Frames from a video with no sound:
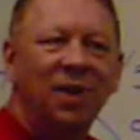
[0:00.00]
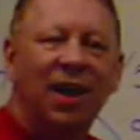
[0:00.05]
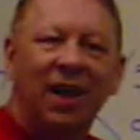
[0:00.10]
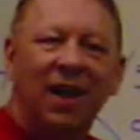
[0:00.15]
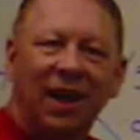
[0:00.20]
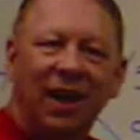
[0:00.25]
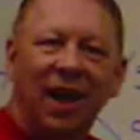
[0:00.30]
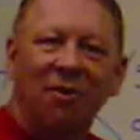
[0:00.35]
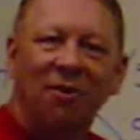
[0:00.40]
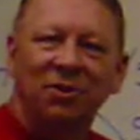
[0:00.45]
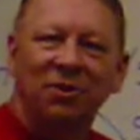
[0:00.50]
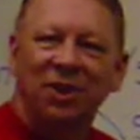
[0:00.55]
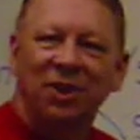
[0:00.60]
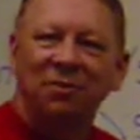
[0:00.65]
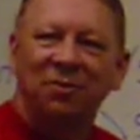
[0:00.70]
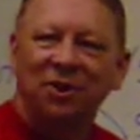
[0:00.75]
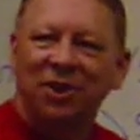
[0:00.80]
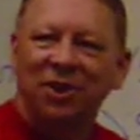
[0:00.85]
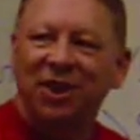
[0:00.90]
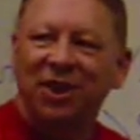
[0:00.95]
accounting
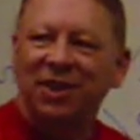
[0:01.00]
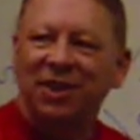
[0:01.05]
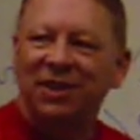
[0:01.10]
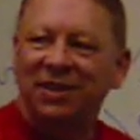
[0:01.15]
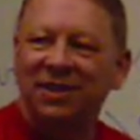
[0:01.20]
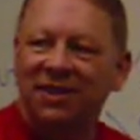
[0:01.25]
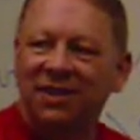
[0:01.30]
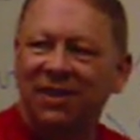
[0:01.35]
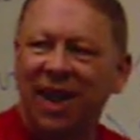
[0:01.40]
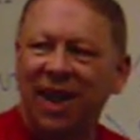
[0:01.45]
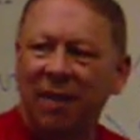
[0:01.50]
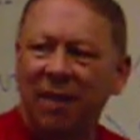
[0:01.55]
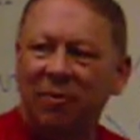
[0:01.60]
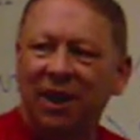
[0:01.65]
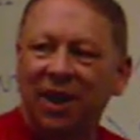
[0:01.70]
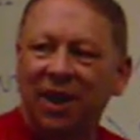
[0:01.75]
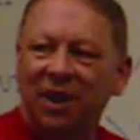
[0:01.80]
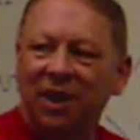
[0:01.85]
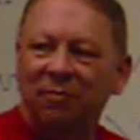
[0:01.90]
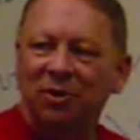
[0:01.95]
machines and
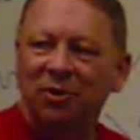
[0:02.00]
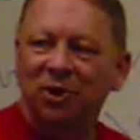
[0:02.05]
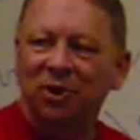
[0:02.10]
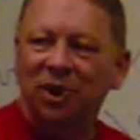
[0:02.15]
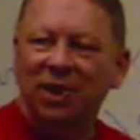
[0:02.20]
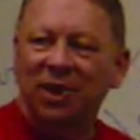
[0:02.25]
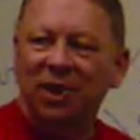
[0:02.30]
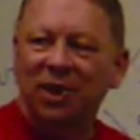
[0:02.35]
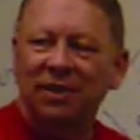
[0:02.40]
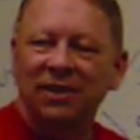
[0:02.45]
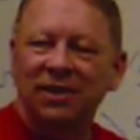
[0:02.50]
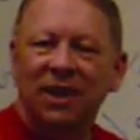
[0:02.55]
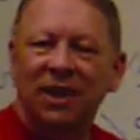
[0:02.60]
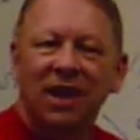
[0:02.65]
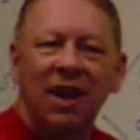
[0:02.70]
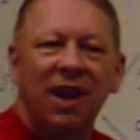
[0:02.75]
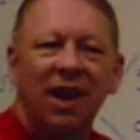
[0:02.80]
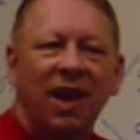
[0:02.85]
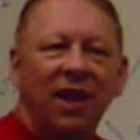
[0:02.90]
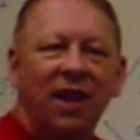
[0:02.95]
tabulating machines.
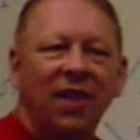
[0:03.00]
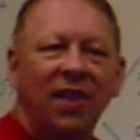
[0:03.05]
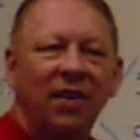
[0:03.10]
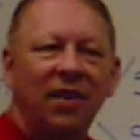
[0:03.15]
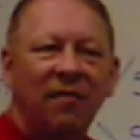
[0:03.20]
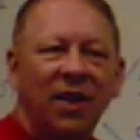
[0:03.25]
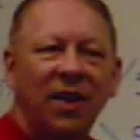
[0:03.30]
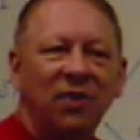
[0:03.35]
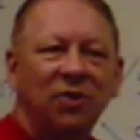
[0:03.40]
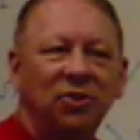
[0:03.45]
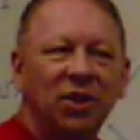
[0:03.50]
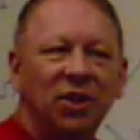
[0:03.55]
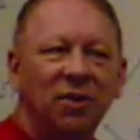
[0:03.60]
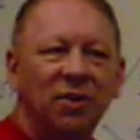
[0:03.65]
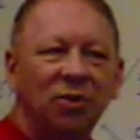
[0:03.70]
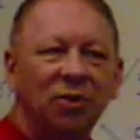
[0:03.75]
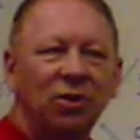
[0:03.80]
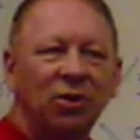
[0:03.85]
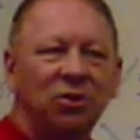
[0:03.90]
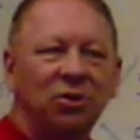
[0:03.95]
They eventually
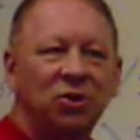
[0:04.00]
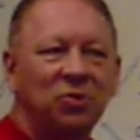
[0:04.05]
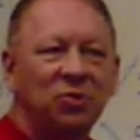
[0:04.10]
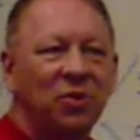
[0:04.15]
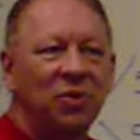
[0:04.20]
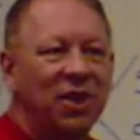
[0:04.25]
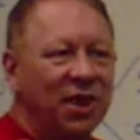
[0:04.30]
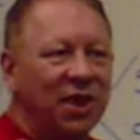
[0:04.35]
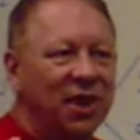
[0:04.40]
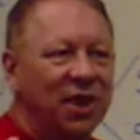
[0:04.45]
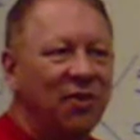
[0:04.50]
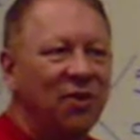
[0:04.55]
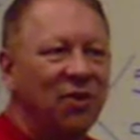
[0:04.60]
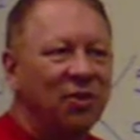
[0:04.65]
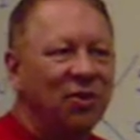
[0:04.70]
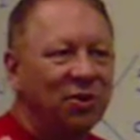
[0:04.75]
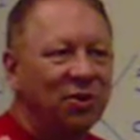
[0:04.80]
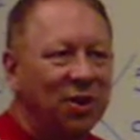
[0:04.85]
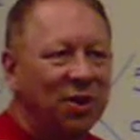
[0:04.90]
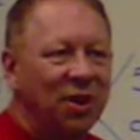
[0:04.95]
merged with another
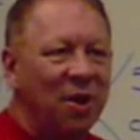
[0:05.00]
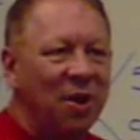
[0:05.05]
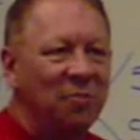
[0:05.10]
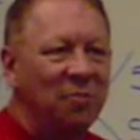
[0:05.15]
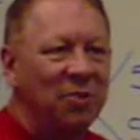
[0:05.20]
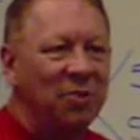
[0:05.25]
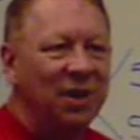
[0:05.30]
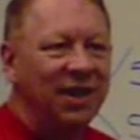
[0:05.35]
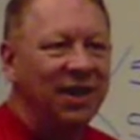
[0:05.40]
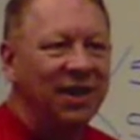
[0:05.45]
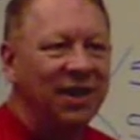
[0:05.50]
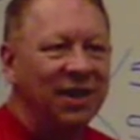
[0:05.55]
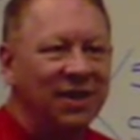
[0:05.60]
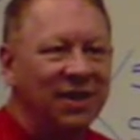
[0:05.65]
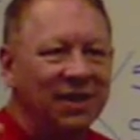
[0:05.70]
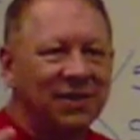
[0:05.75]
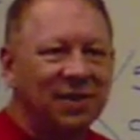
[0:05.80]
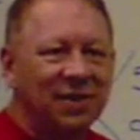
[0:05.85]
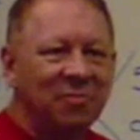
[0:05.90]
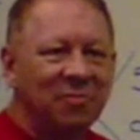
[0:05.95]
company that
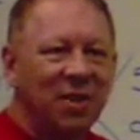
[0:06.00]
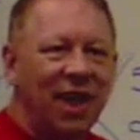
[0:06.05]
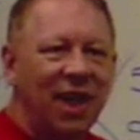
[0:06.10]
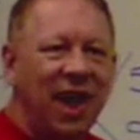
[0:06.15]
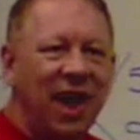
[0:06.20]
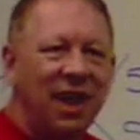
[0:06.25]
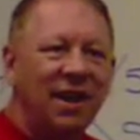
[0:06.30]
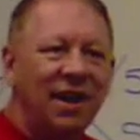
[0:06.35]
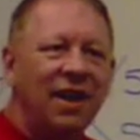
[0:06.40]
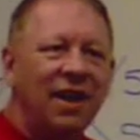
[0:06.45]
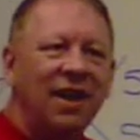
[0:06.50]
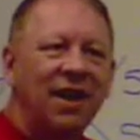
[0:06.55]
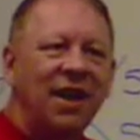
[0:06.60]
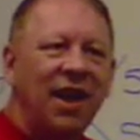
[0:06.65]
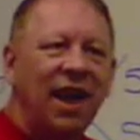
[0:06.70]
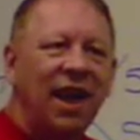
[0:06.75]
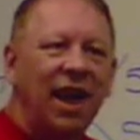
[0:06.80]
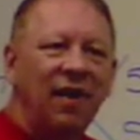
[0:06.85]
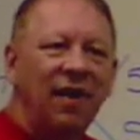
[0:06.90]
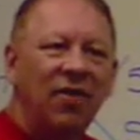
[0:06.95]
did some of that,
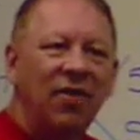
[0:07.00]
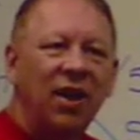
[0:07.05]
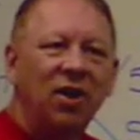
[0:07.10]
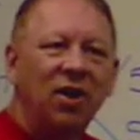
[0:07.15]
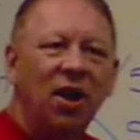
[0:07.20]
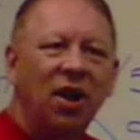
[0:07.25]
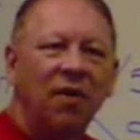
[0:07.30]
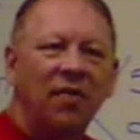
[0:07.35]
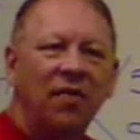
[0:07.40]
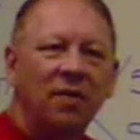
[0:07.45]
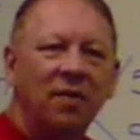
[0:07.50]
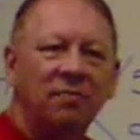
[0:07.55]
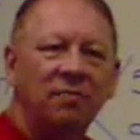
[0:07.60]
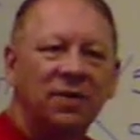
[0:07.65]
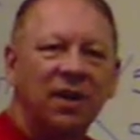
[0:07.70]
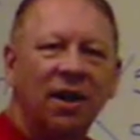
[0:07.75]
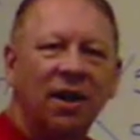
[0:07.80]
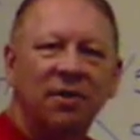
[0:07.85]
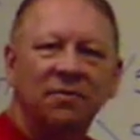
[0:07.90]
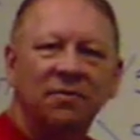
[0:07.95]
and they called
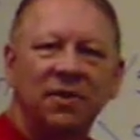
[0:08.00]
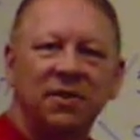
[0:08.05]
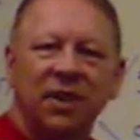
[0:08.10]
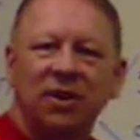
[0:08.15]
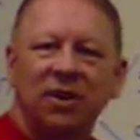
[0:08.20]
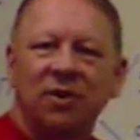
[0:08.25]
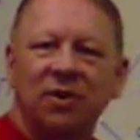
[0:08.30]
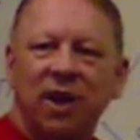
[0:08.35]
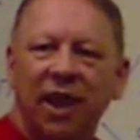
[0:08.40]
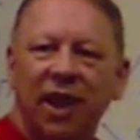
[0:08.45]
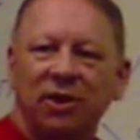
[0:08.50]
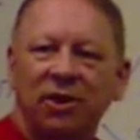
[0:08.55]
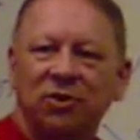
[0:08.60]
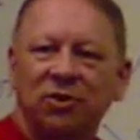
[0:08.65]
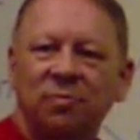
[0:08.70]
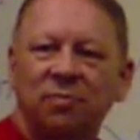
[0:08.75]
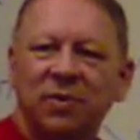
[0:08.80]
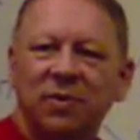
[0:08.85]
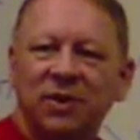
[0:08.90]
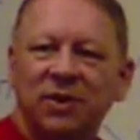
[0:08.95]
themselves International
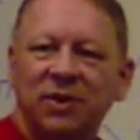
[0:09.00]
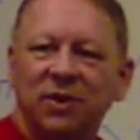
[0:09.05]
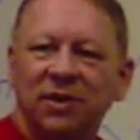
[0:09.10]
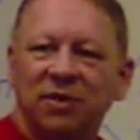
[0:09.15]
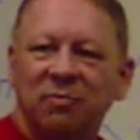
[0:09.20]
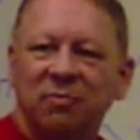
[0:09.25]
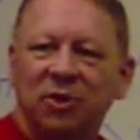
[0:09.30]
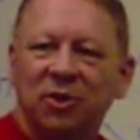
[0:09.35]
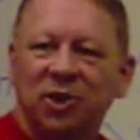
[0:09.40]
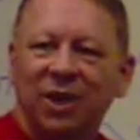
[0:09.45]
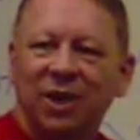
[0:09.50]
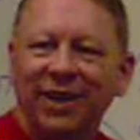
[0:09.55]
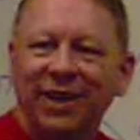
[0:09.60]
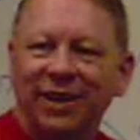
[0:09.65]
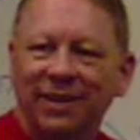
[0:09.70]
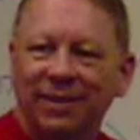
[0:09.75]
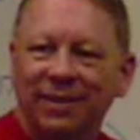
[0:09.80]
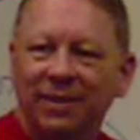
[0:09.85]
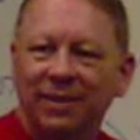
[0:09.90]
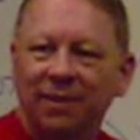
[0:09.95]
Business
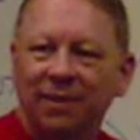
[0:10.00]
Machines,